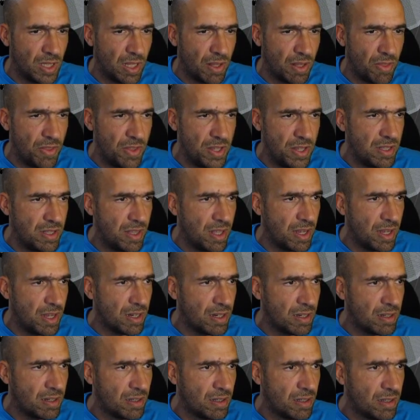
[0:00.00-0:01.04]
Yeah, this
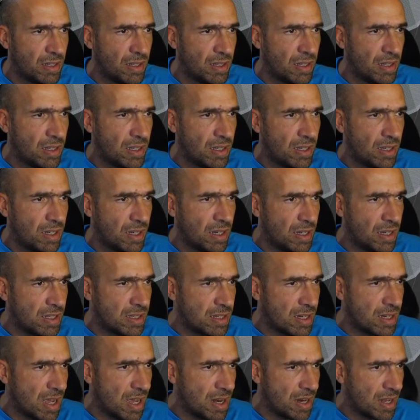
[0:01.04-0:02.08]
thing,
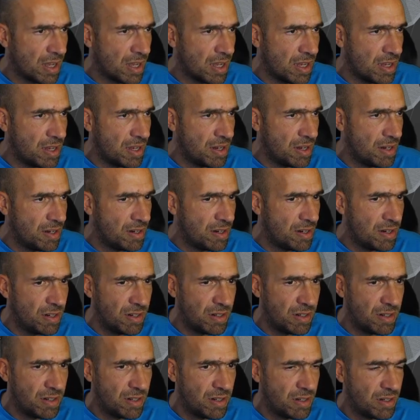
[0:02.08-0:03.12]
it's kind of
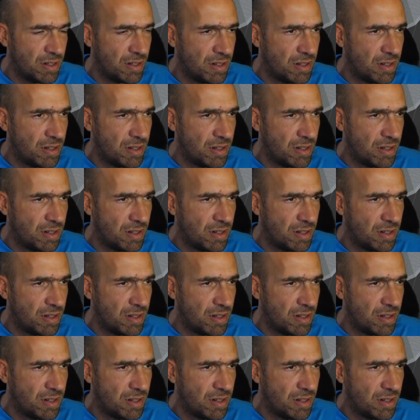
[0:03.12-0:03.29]
here.